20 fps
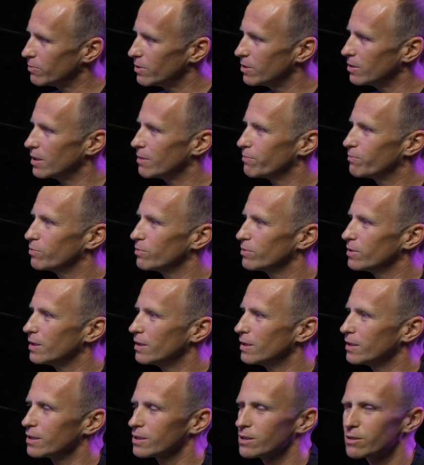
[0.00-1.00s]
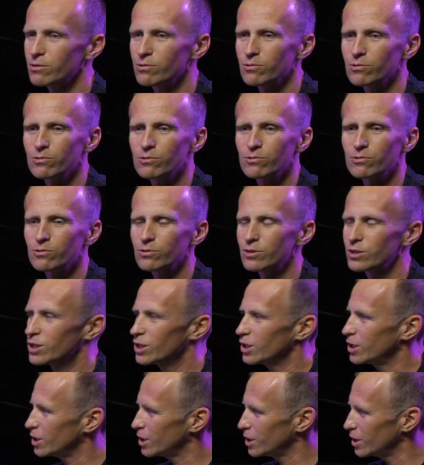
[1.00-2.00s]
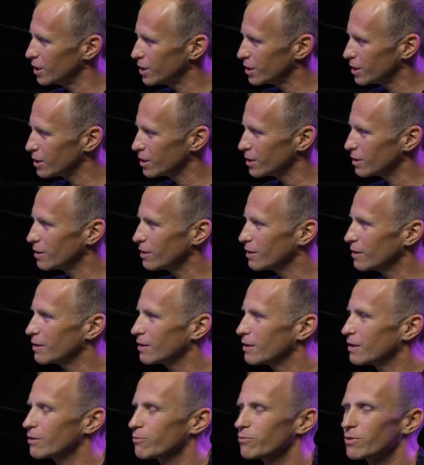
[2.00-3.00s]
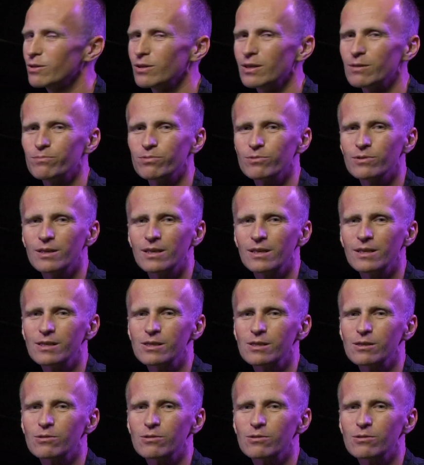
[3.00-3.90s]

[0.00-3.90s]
We're gonna put the links to cheat sheets. We're gonna put the links